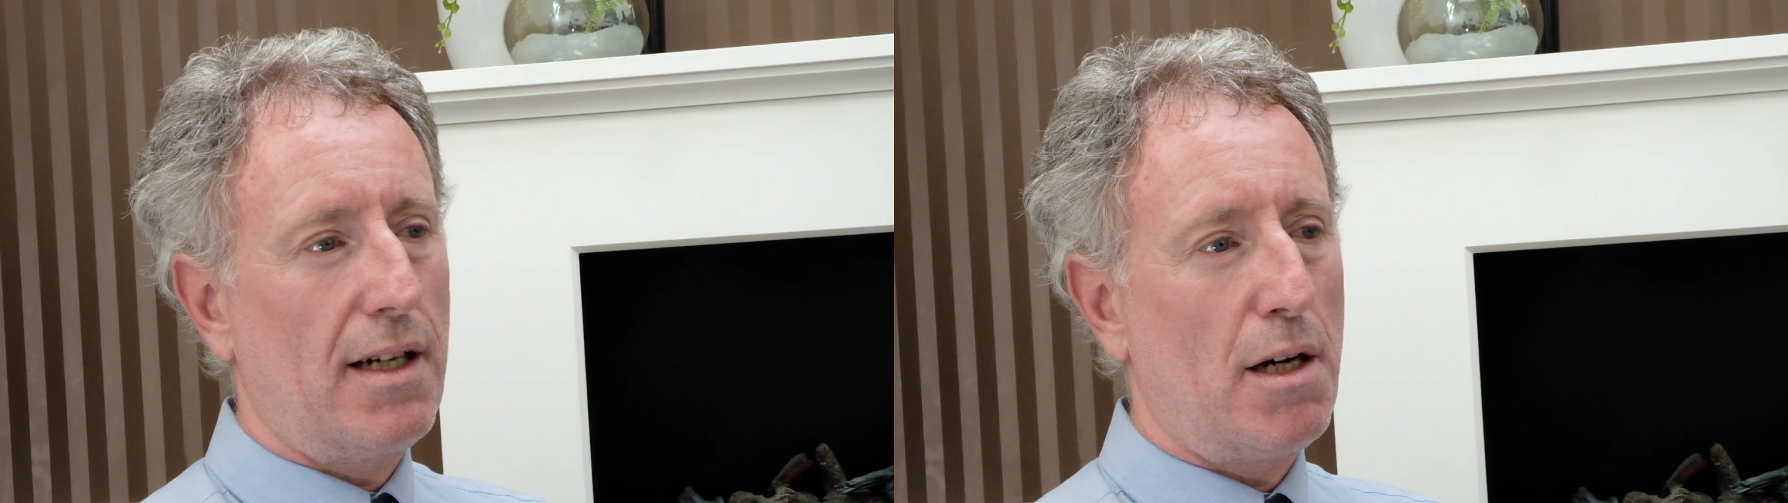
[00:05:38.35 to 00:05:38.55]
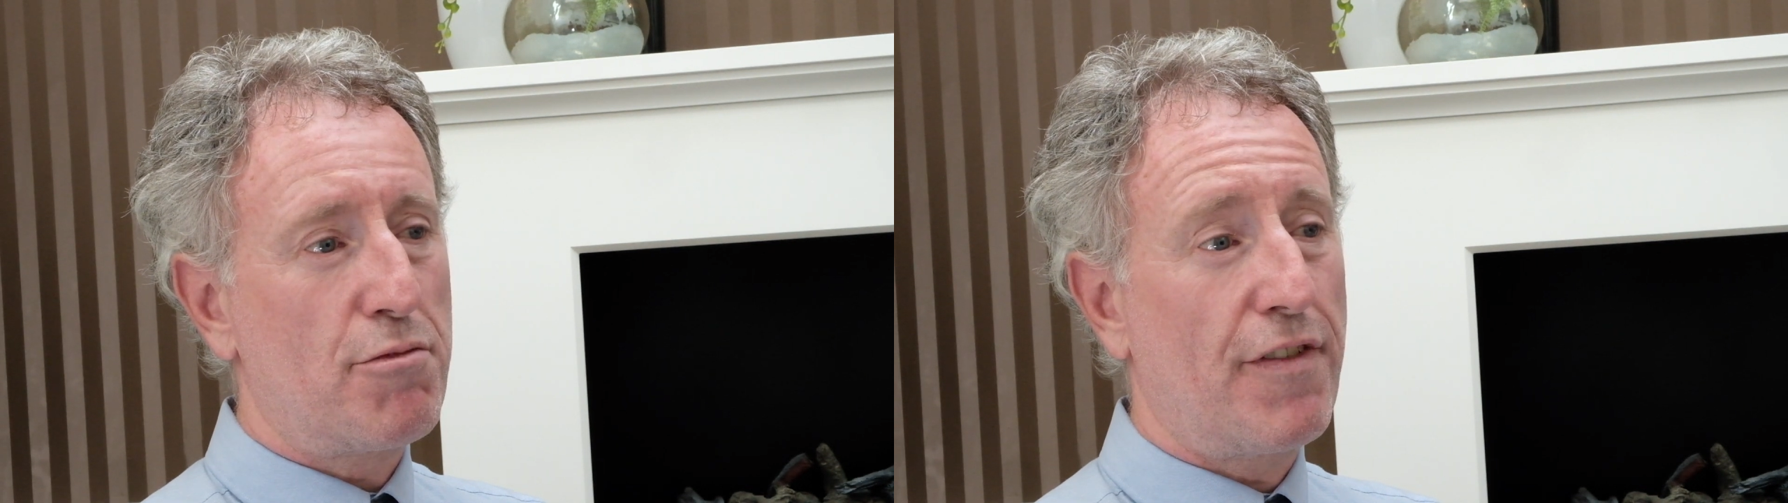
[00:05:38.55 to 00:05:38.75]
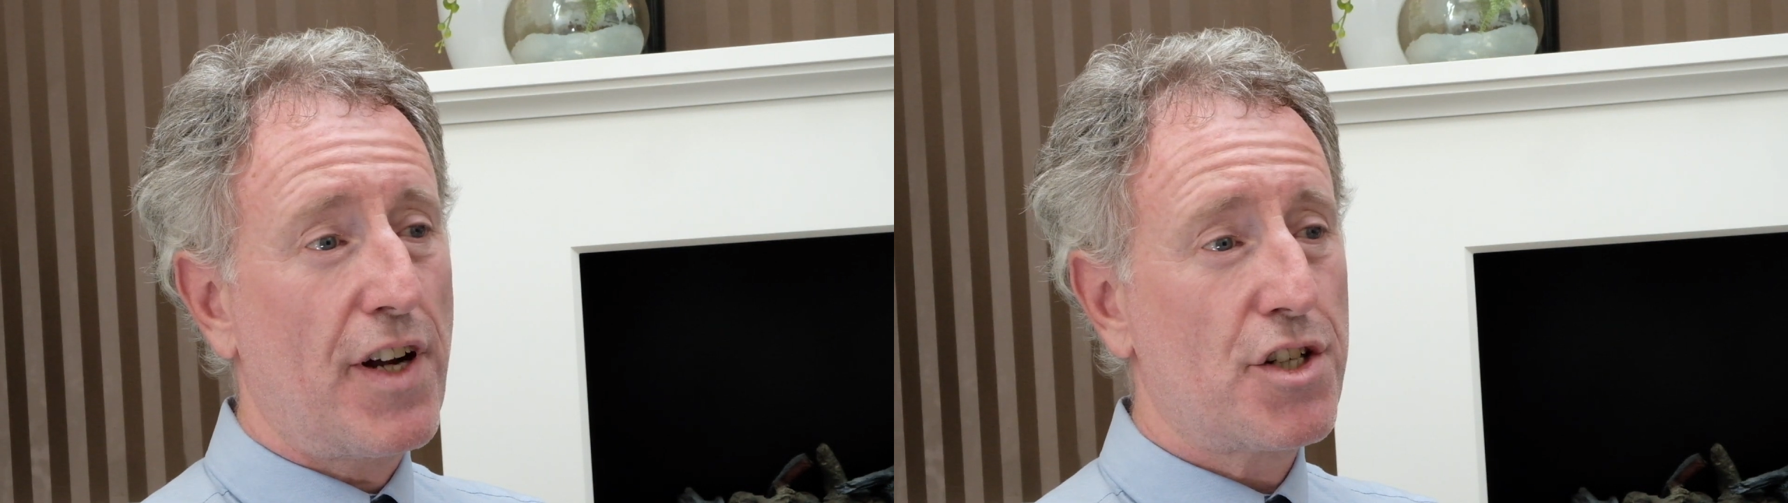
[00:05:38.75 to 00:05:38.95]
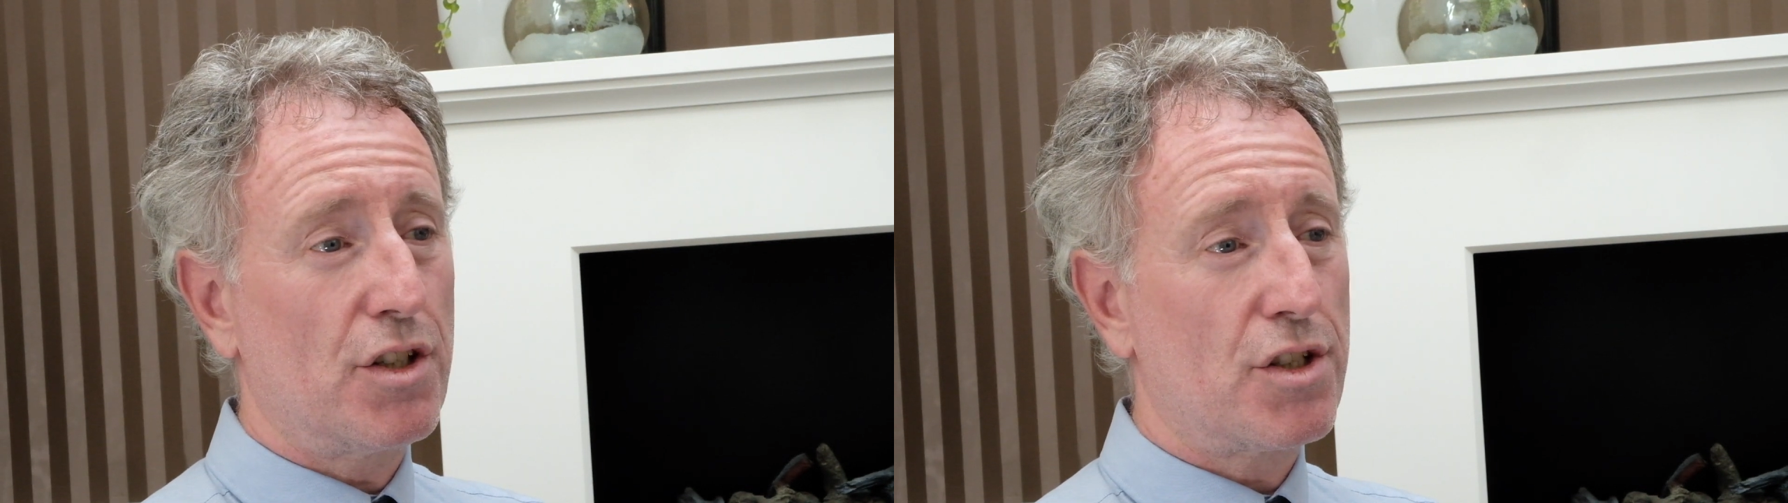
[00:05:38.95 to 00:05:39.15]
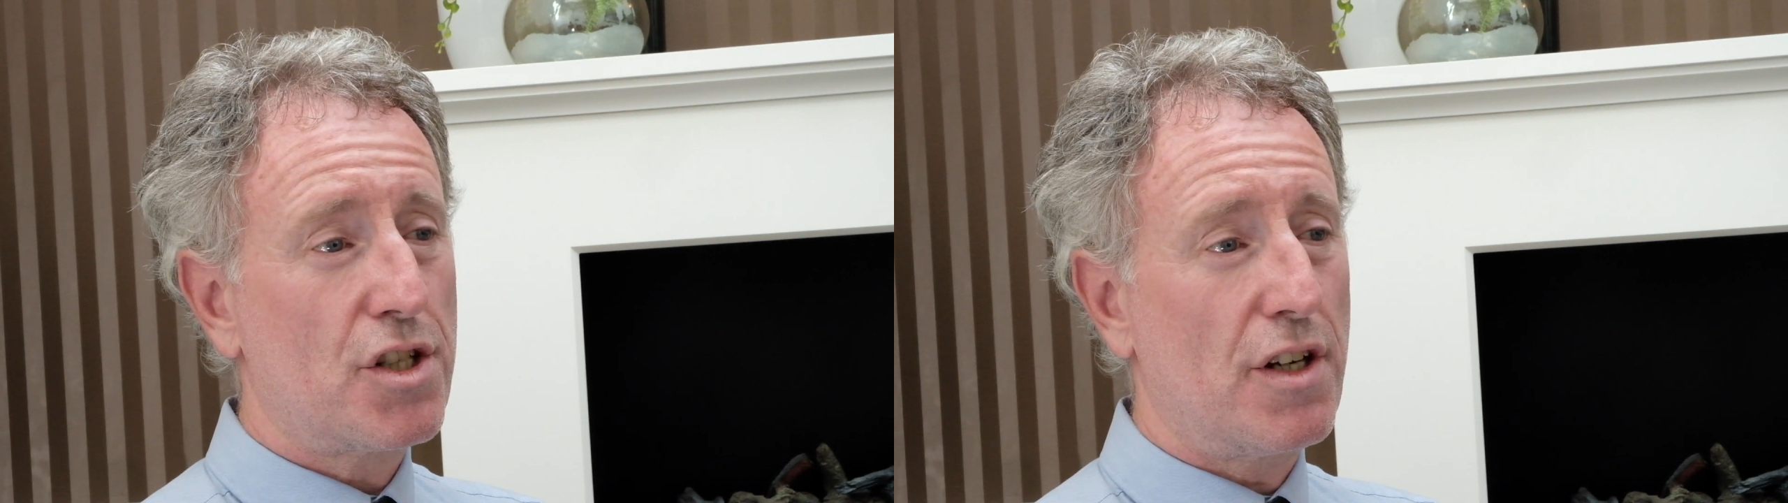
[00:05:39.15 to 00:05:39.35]
our
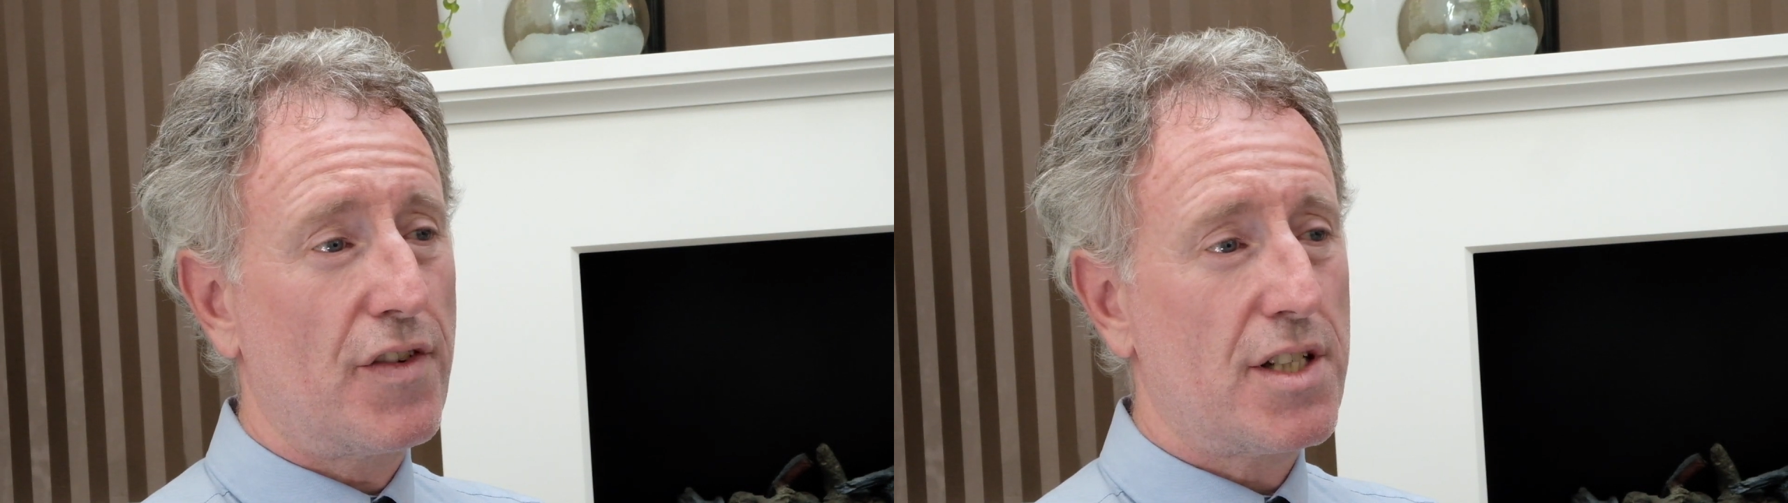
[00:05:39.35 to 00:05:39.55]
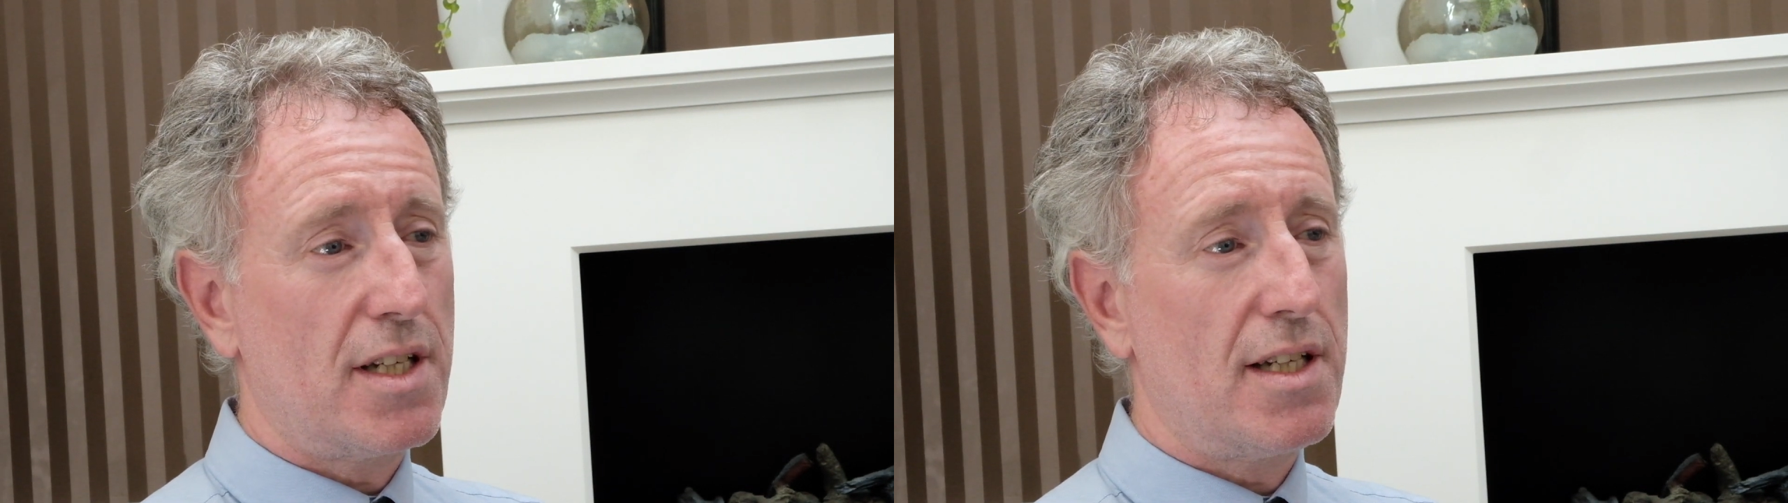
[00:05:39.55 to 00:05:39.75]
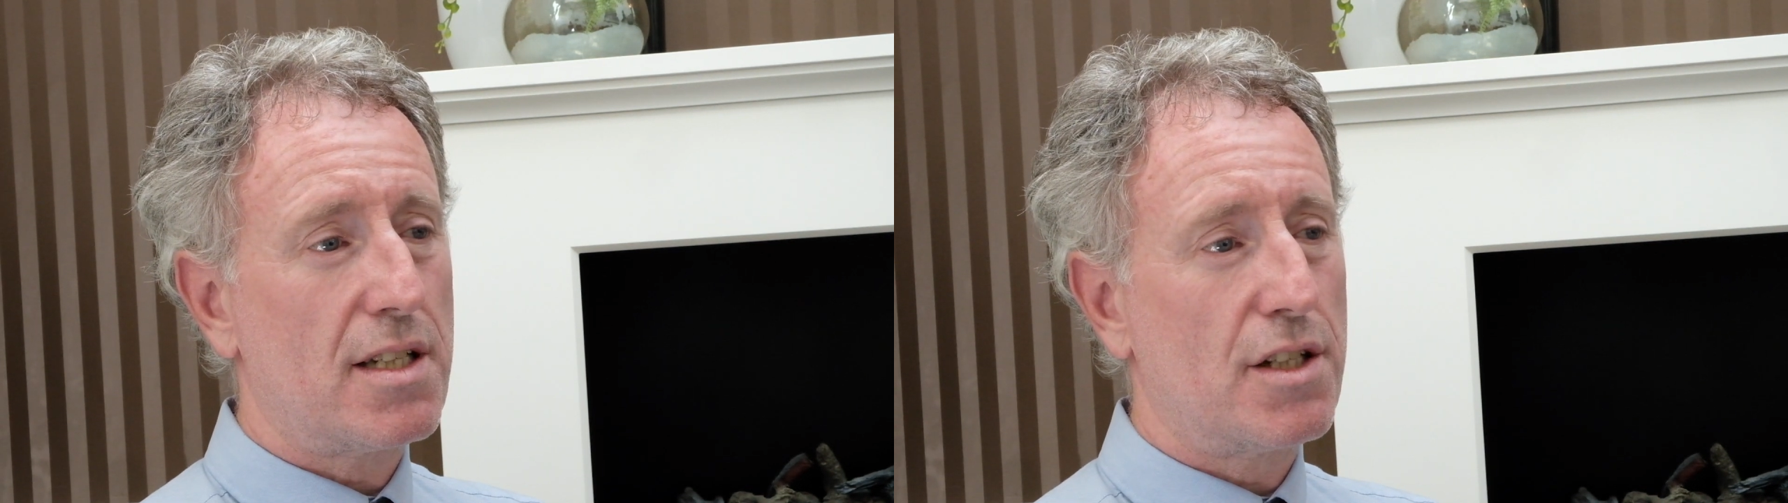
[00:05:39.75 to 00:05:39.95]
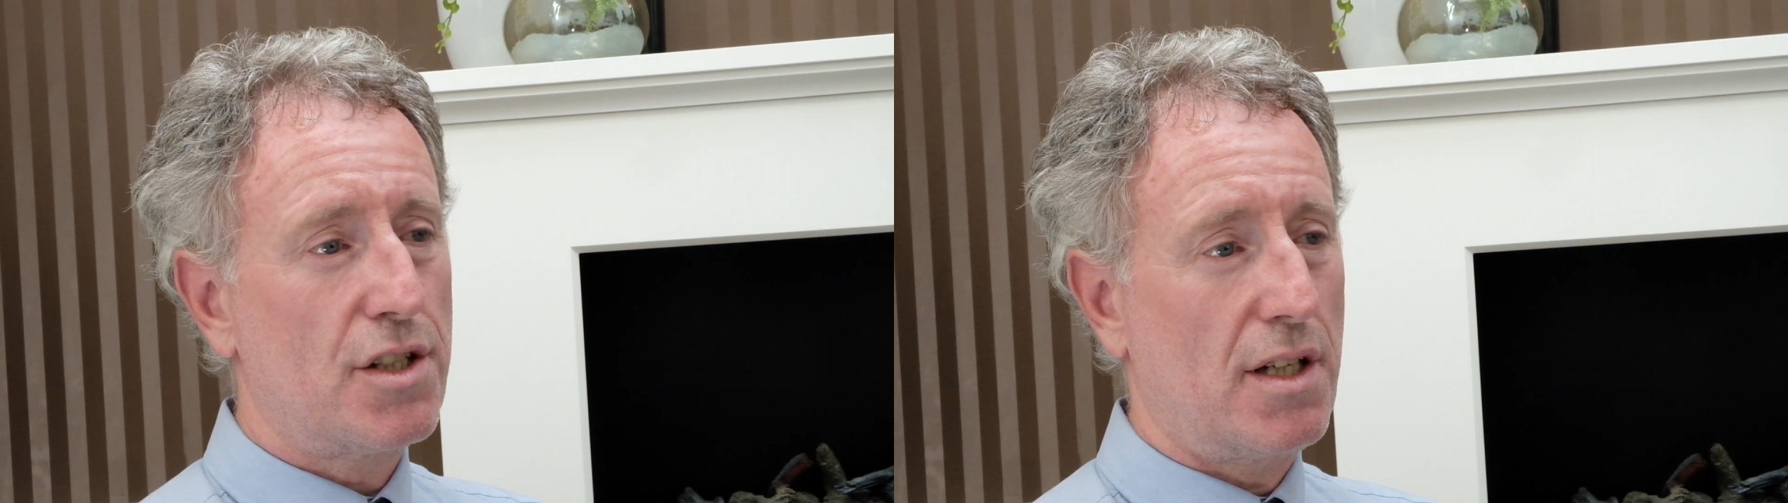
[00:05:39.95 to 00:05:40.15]
professional services